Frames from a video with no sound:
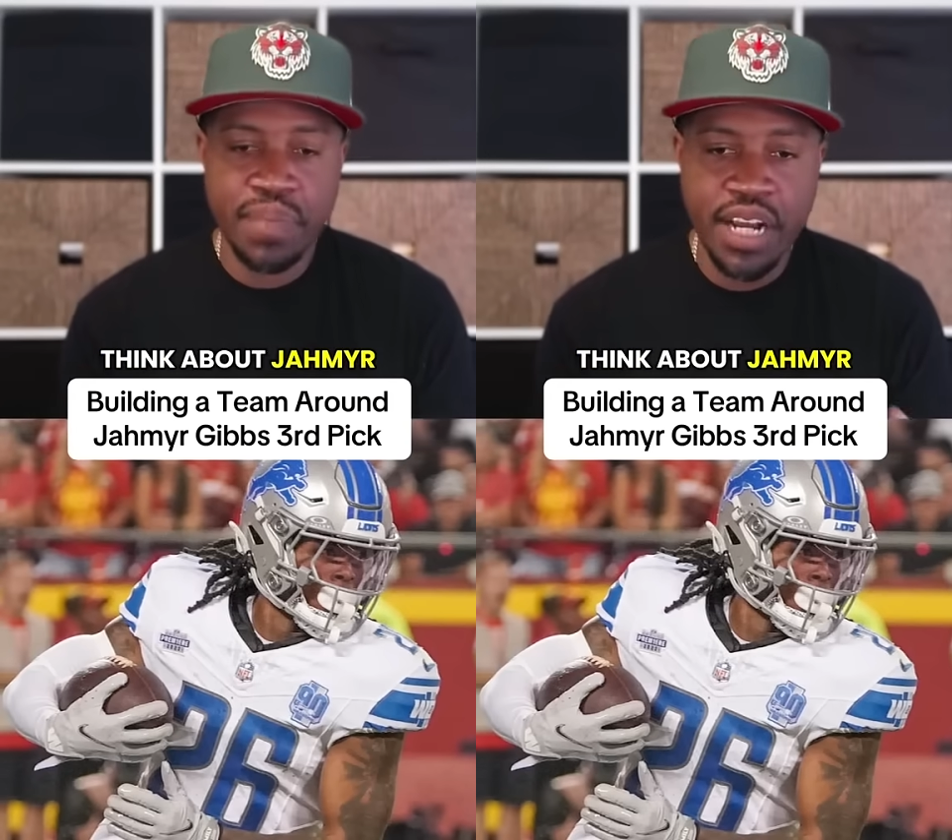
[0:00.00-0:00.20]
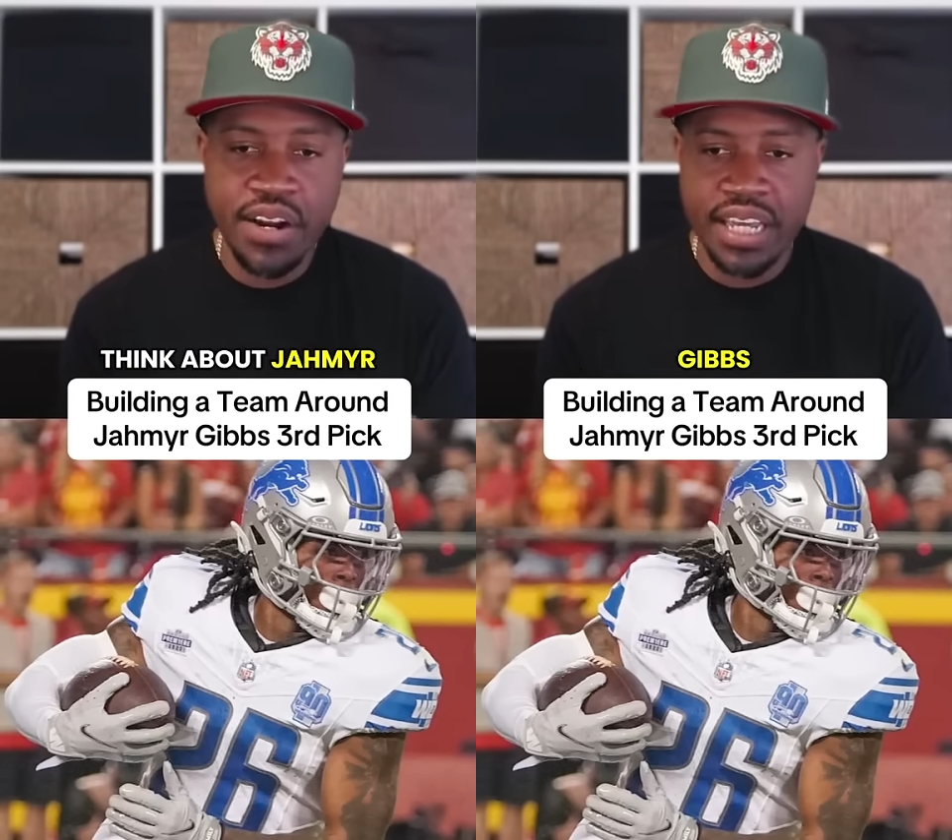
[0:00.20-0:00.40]

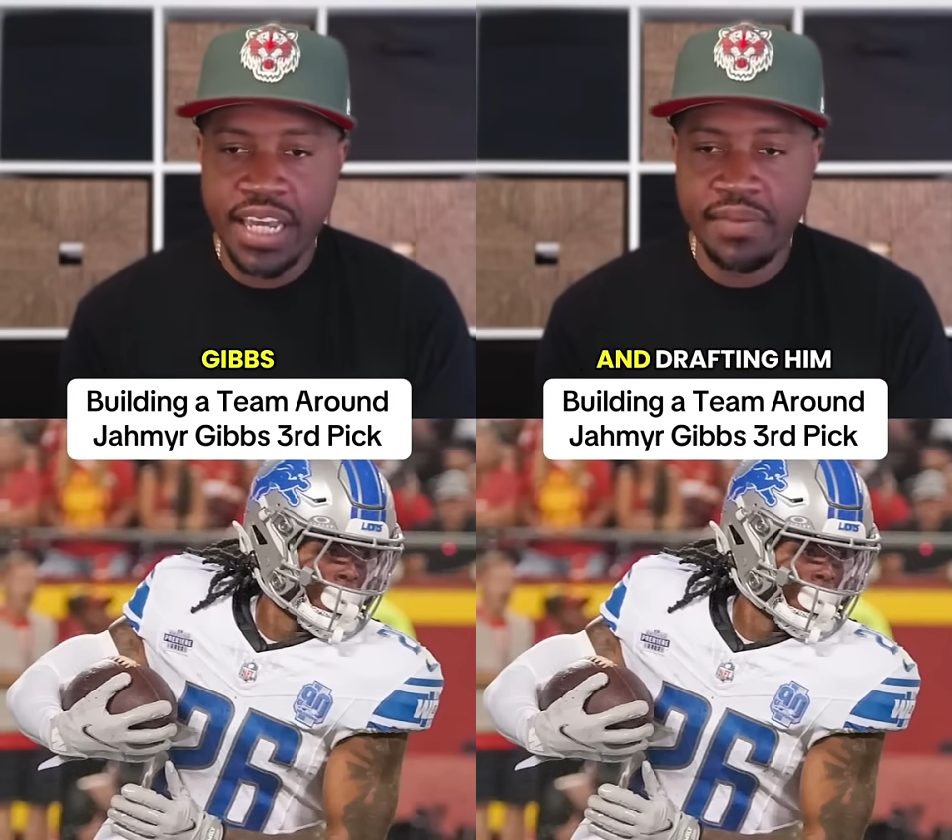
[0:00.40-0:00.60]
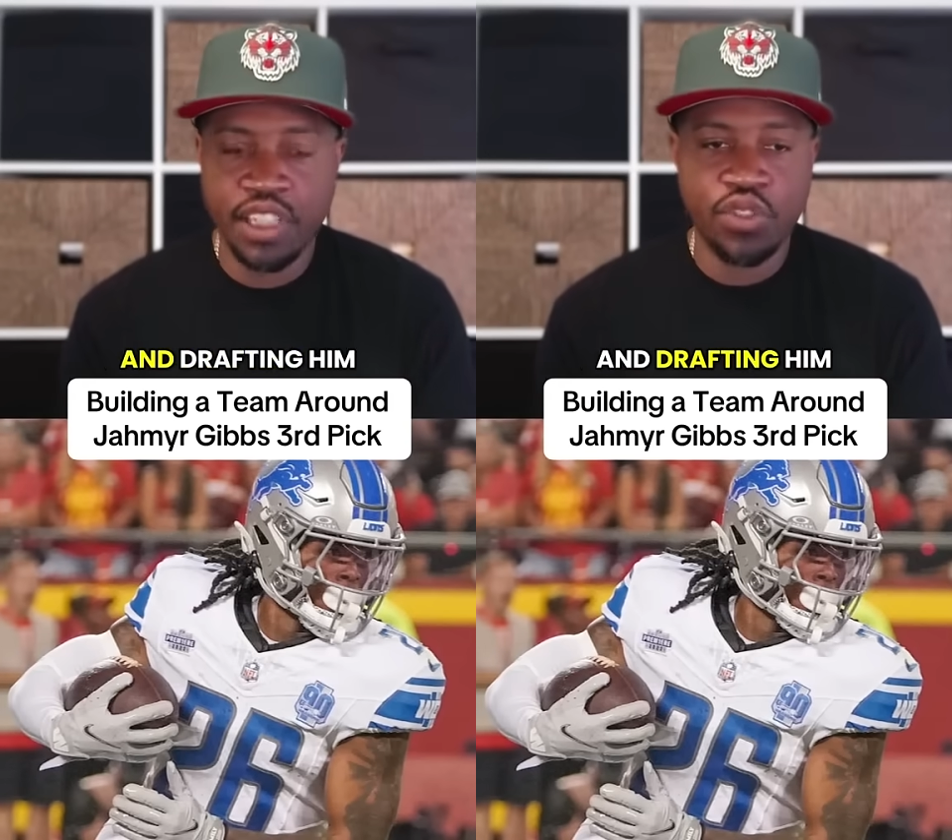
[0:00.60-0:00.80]
Gibbs and
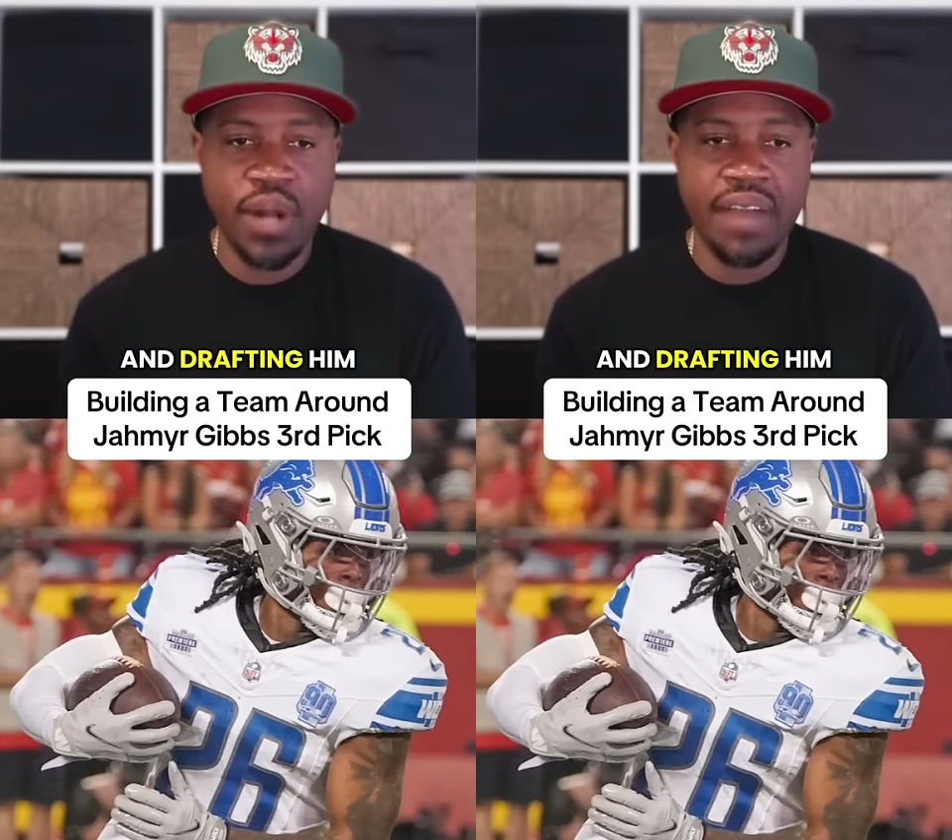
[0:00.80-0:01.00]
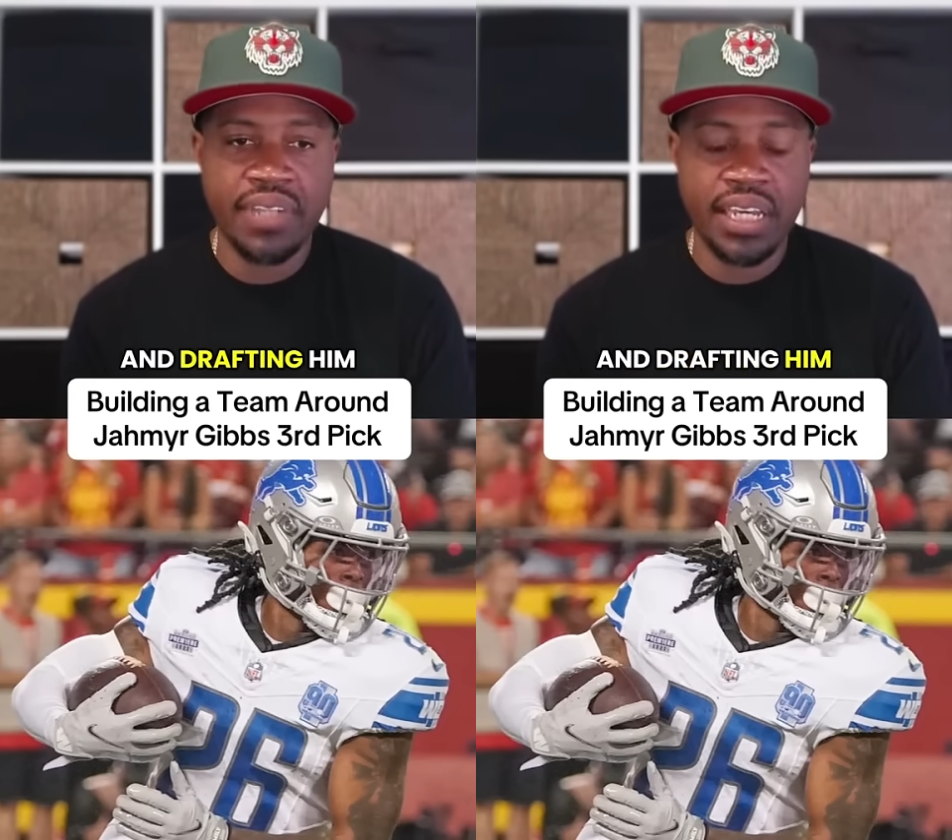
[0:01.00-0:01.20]
drafting
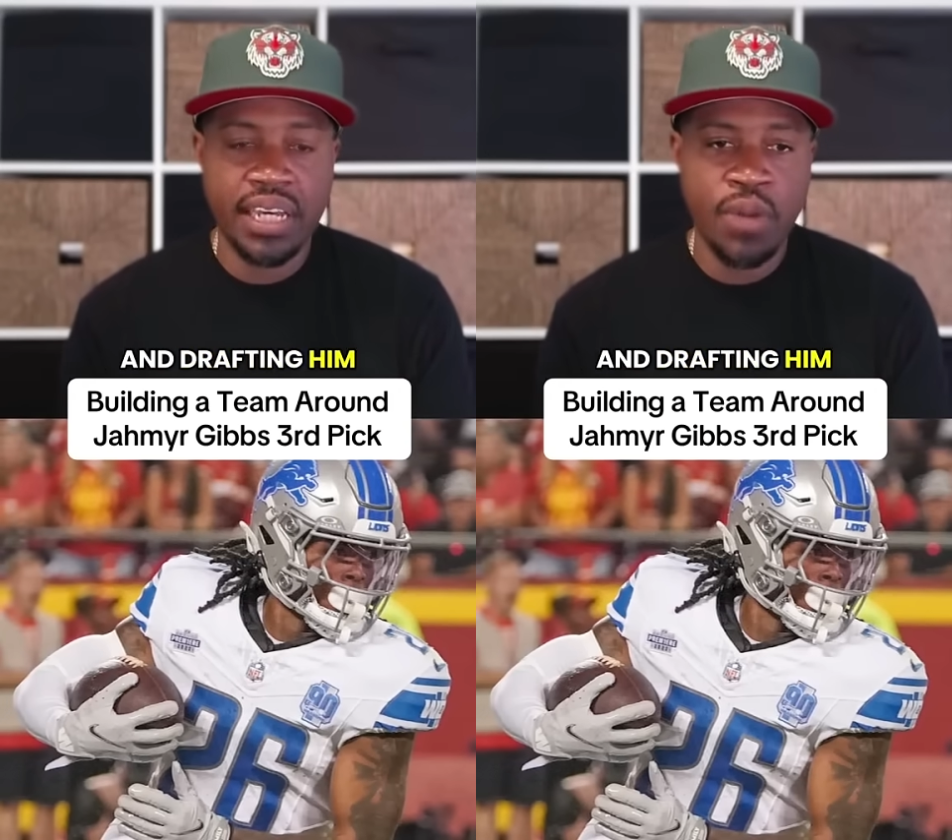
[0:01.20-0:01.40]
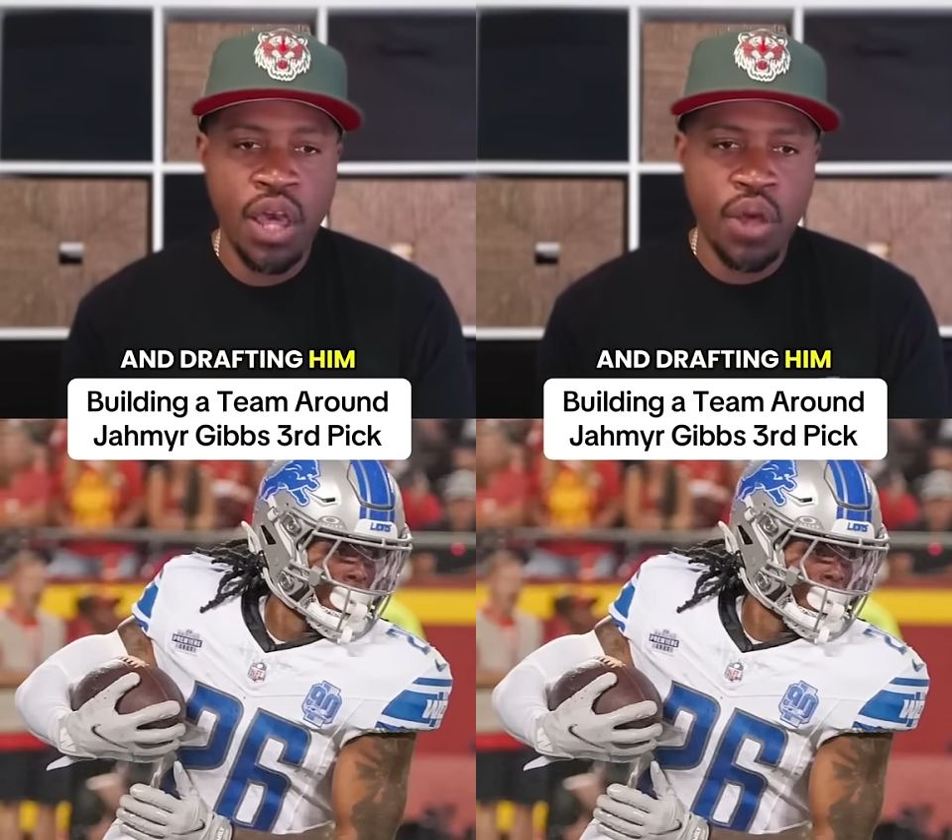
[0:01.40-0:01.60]
him
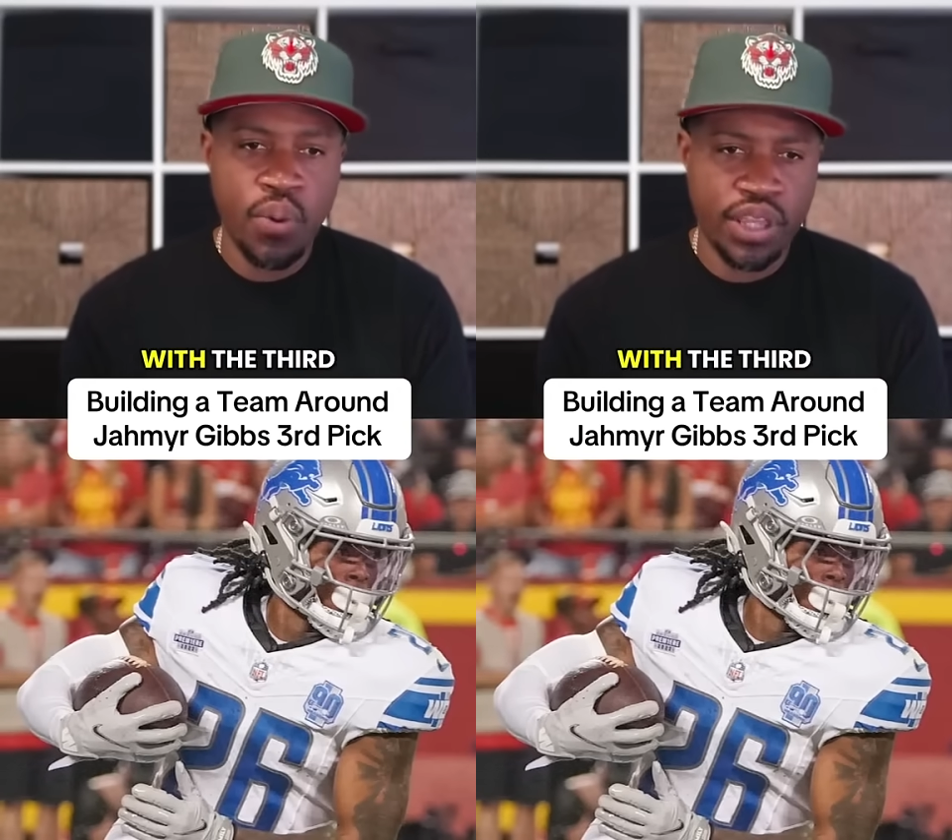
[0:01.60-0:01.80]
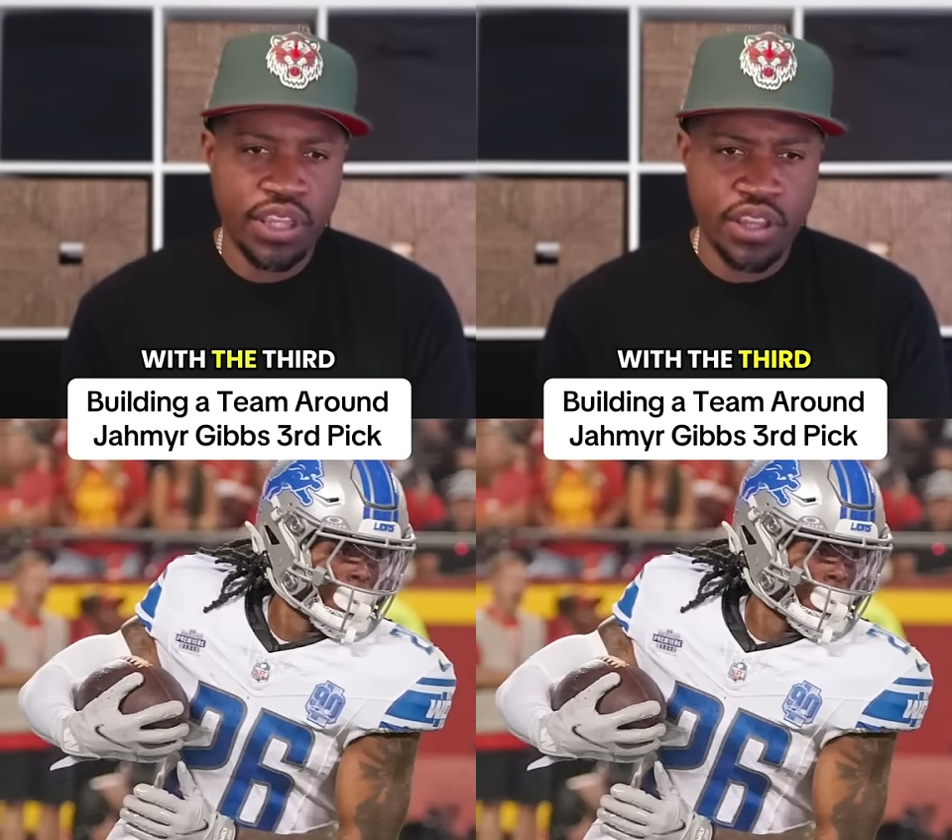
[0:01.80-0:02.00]
with the
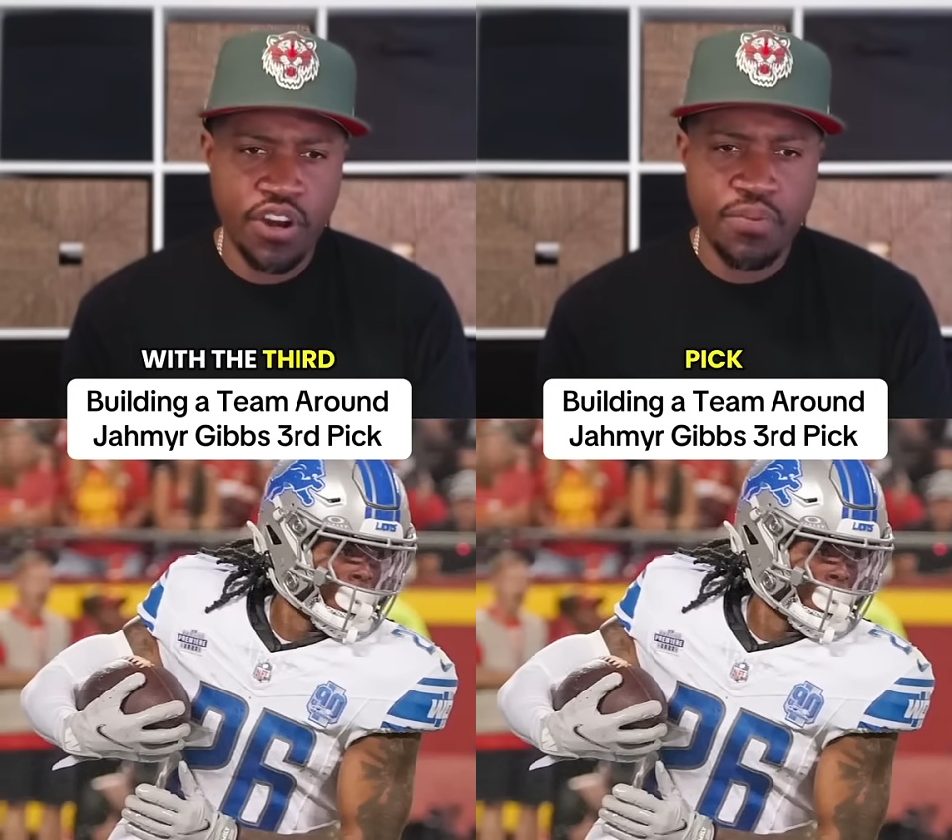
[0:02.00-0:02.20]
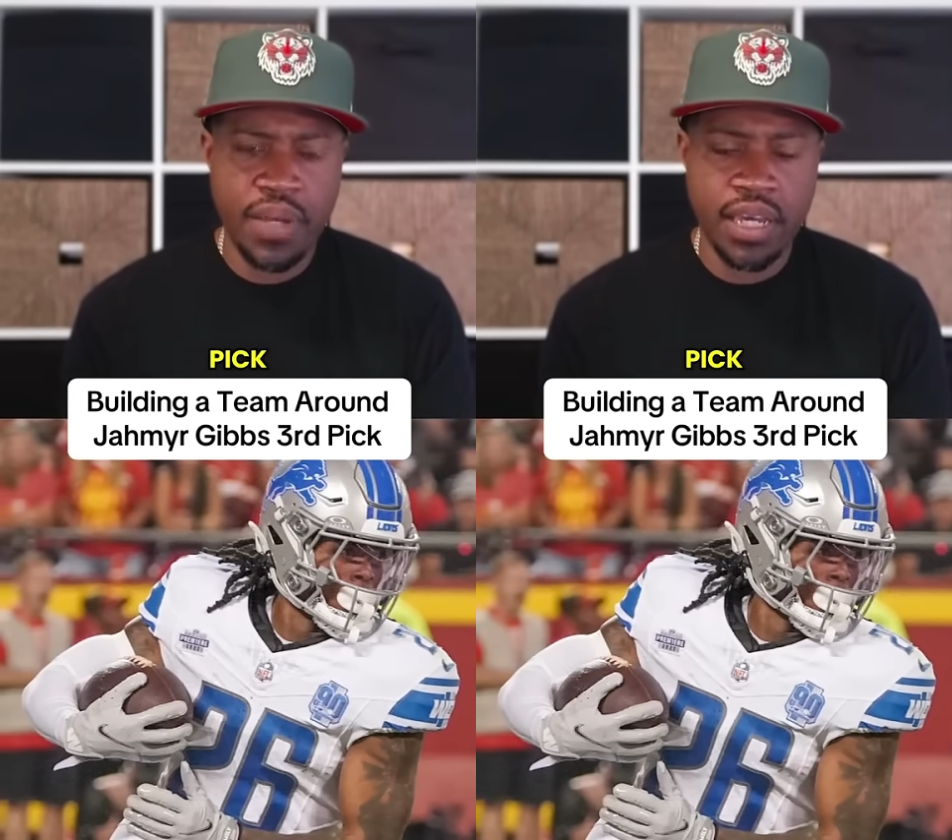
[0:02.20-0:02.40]
third pick.